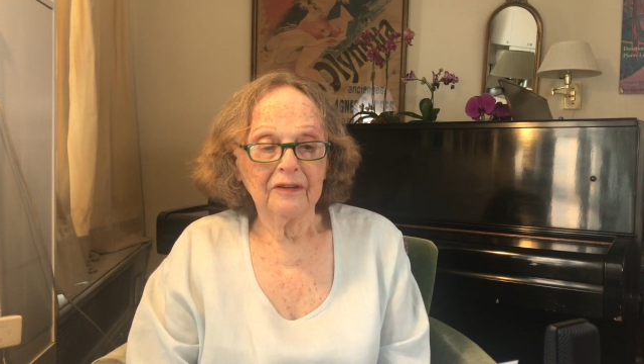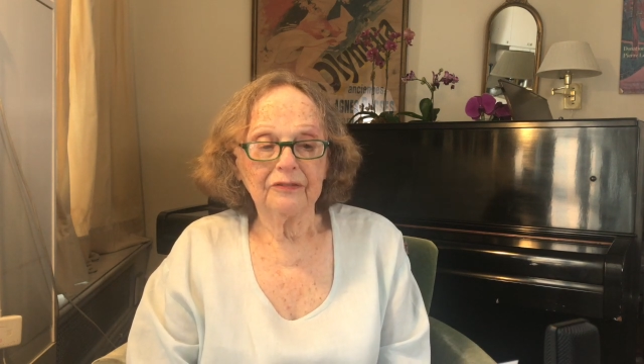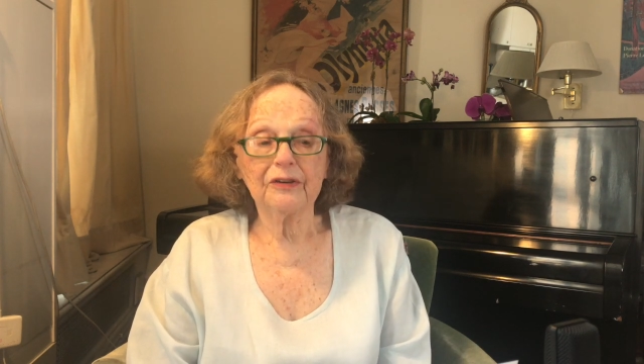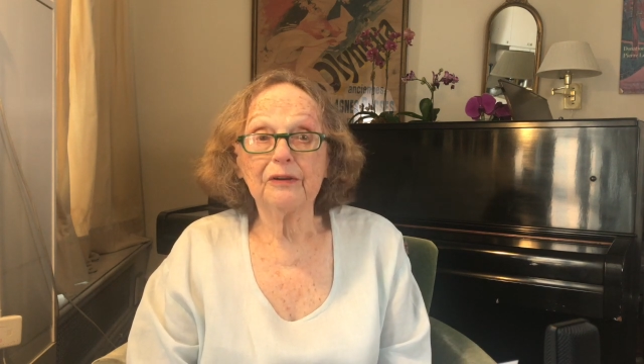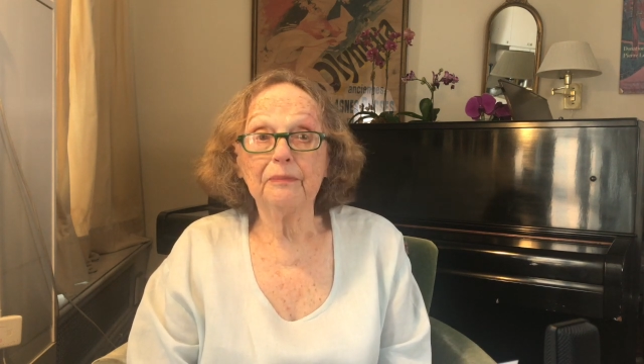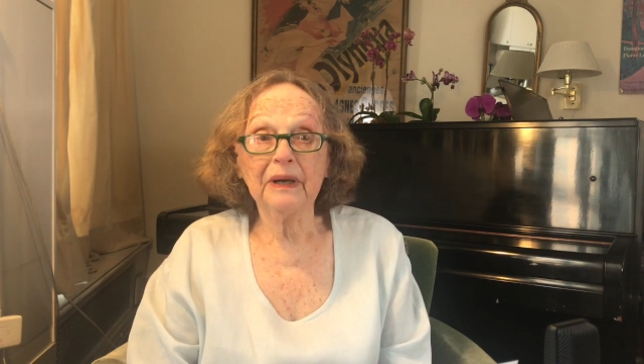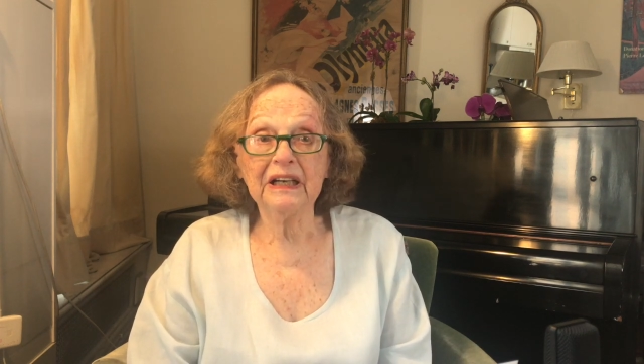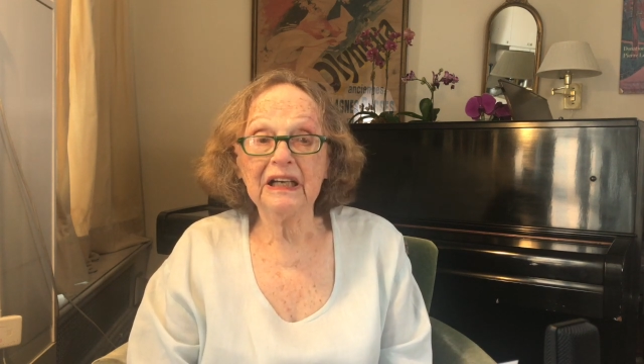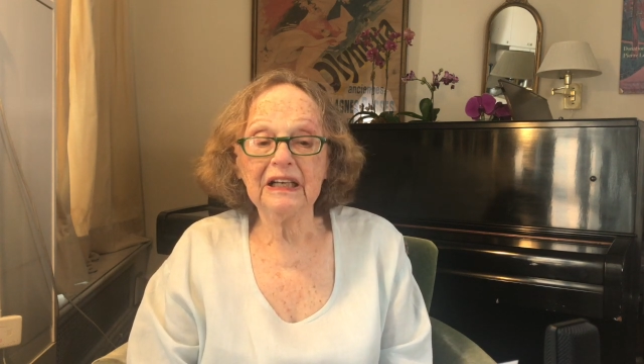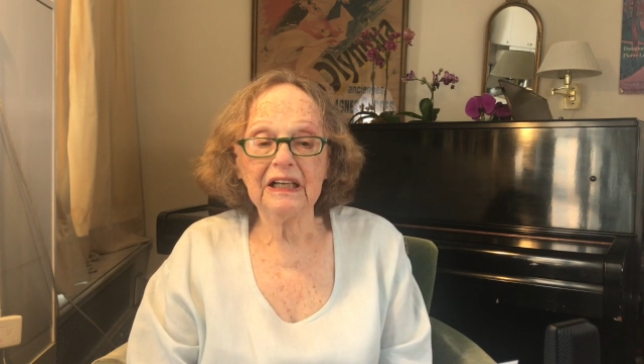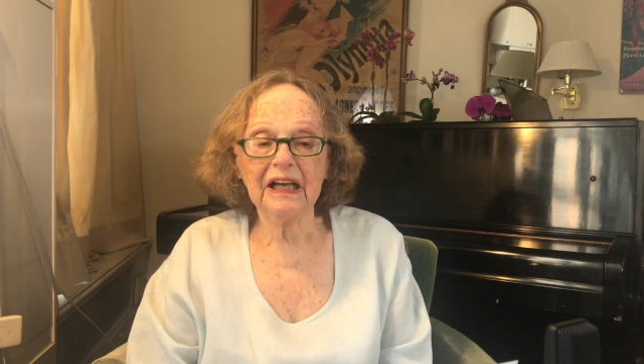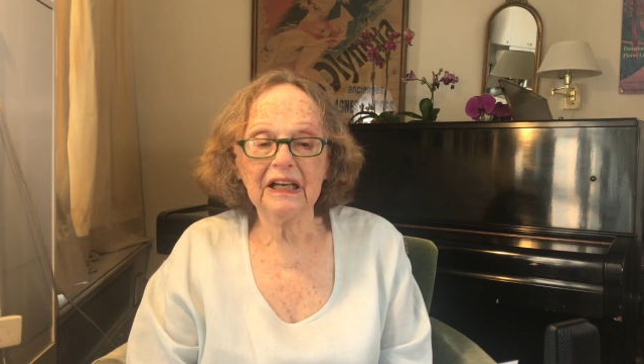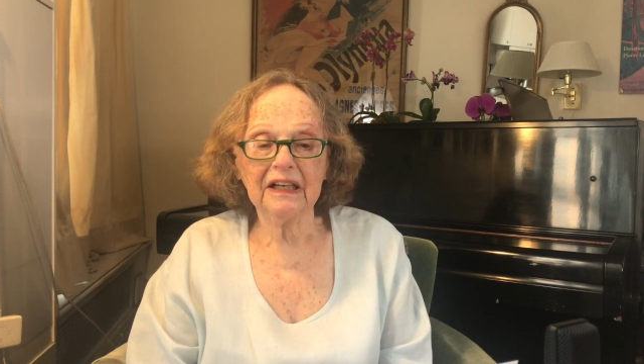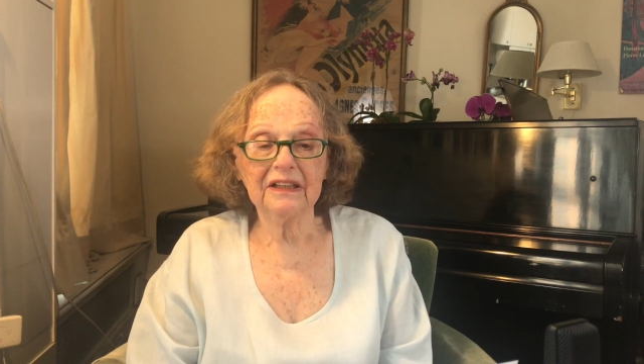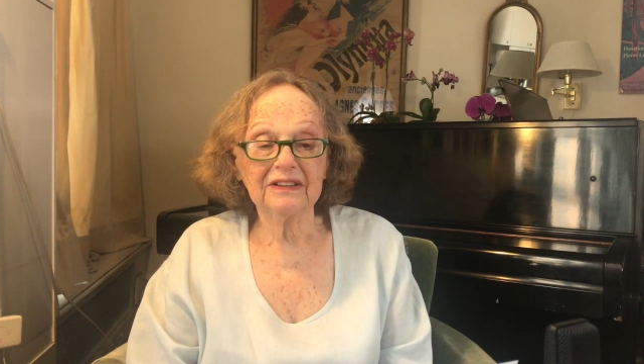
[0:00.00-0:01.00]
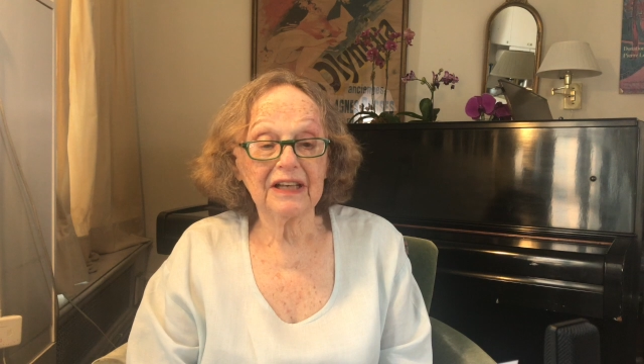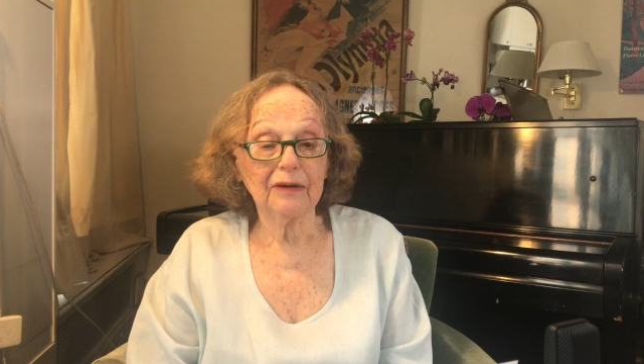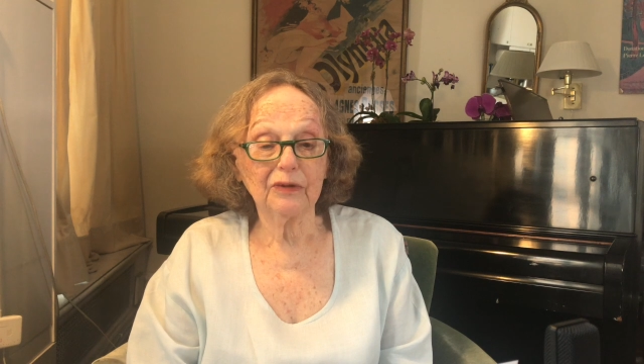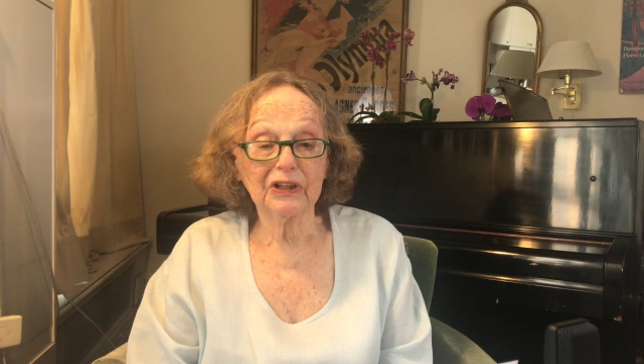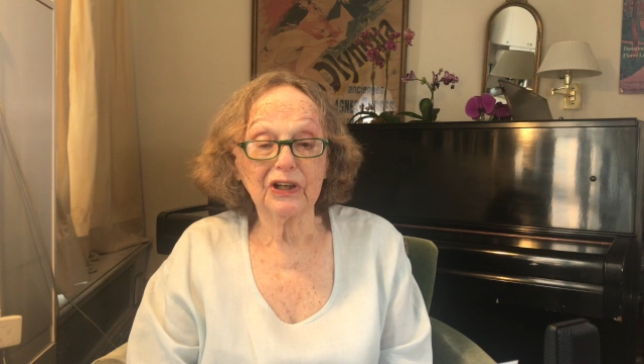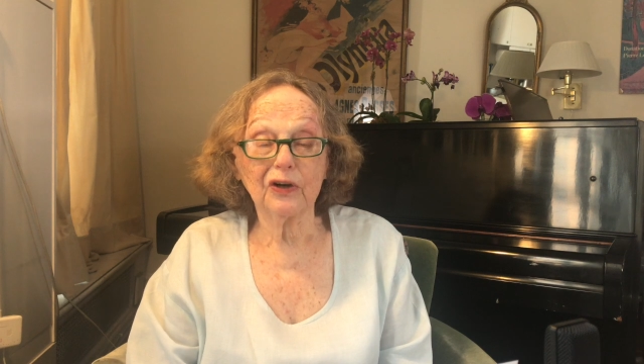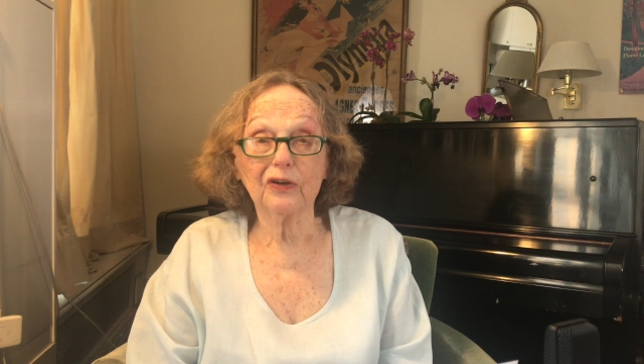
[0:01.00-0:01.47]
For many days, I
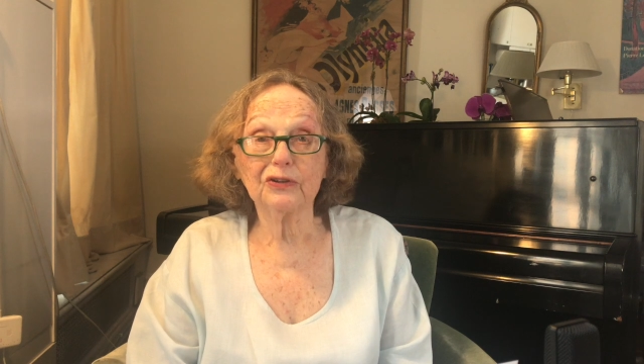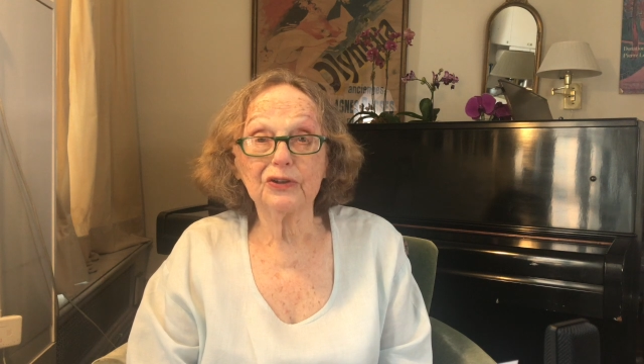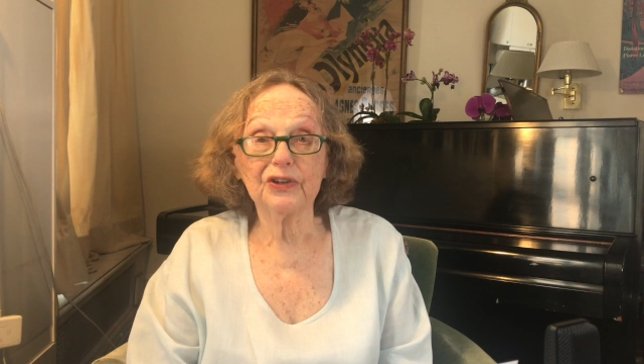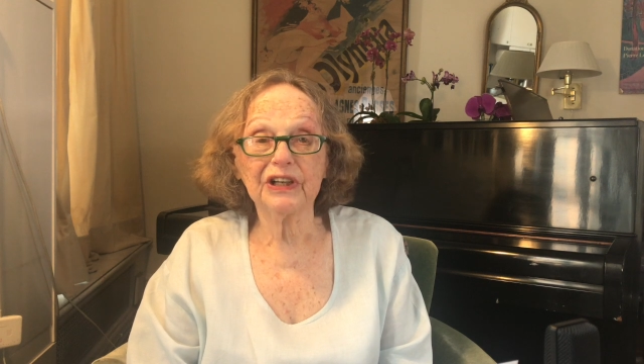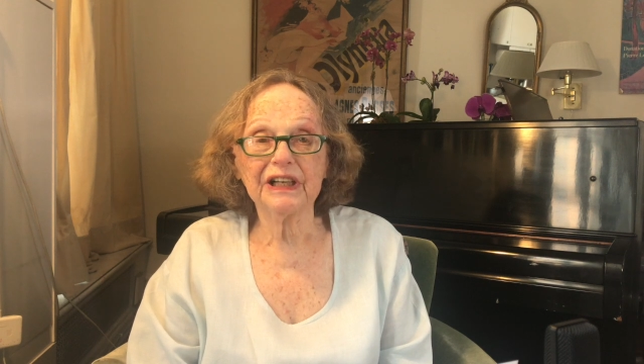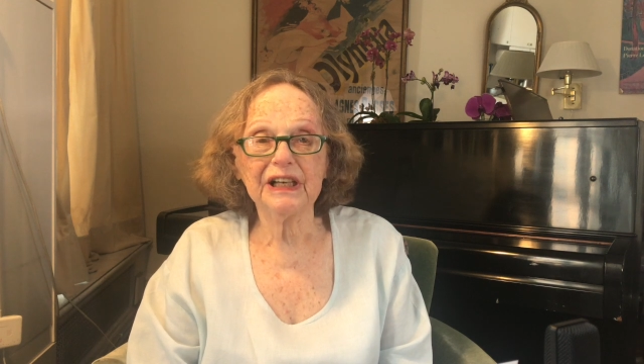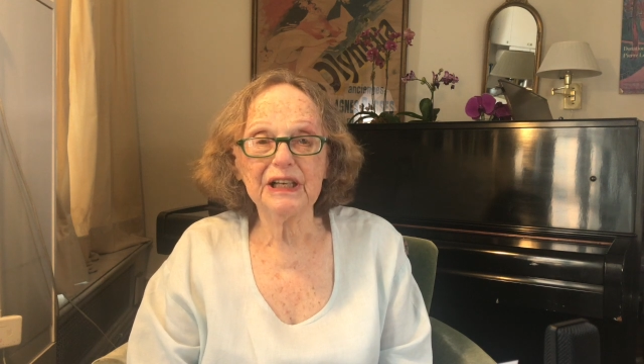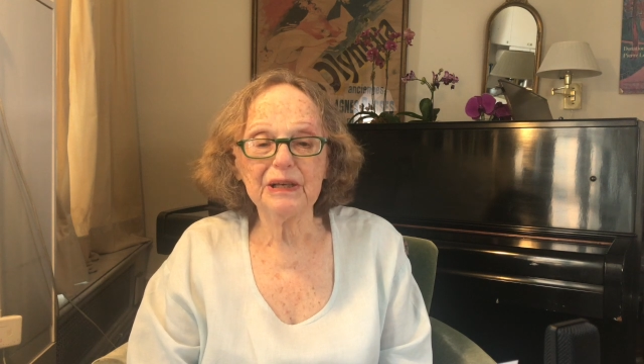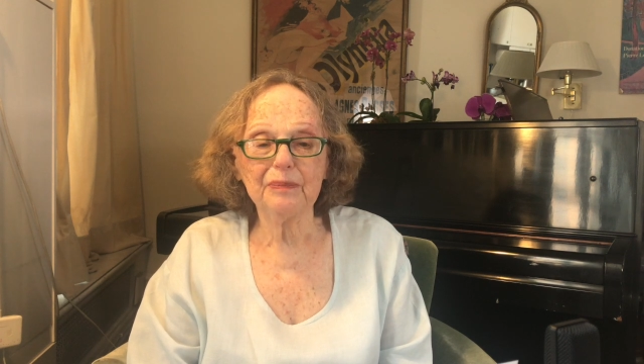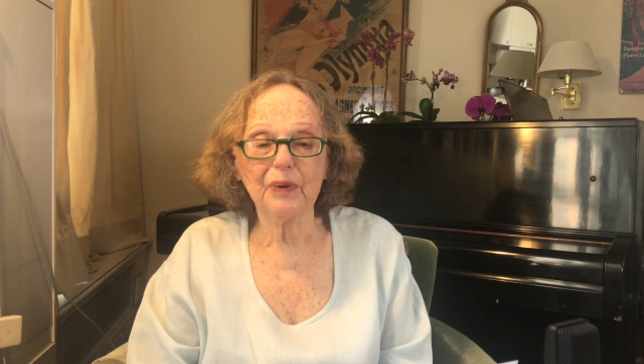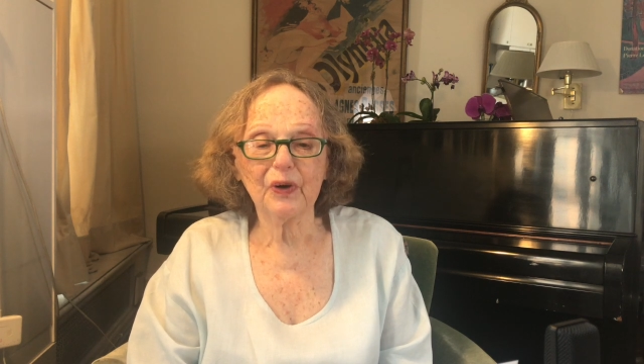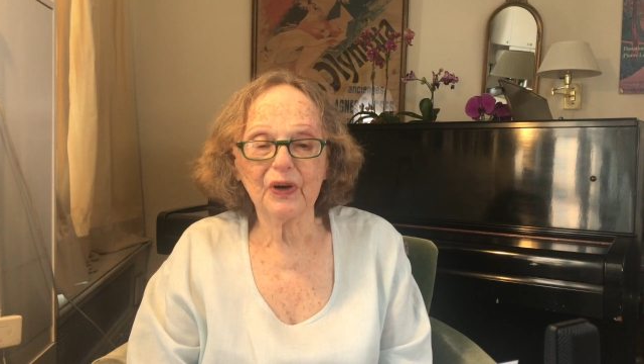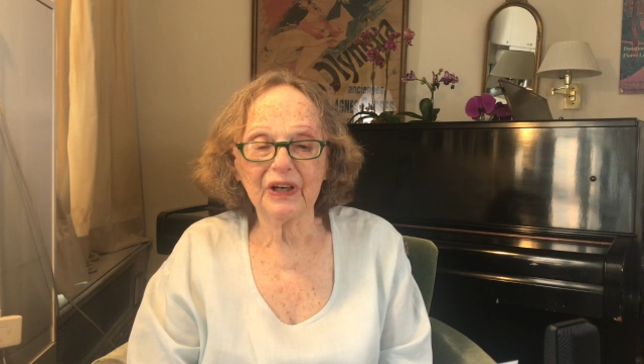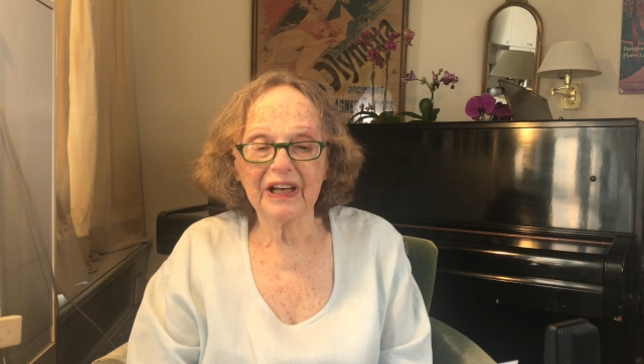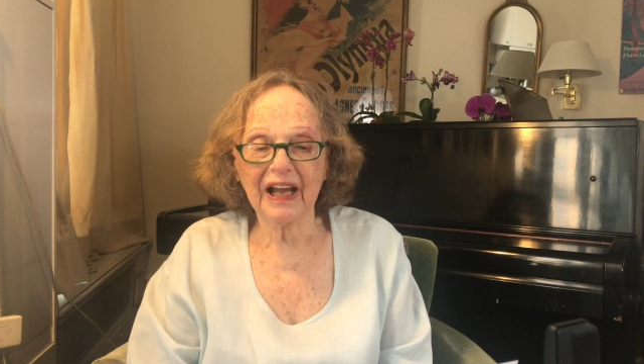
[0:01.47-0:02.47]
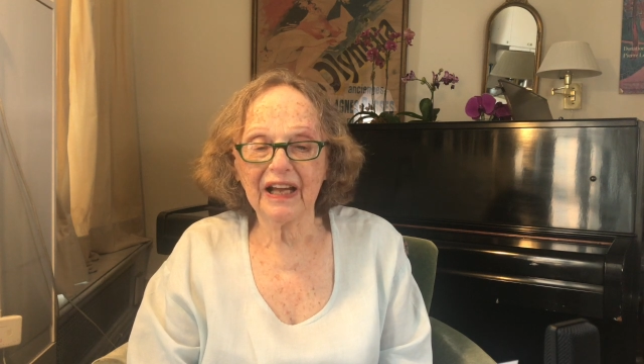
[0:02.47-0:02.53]
would go to the keyboard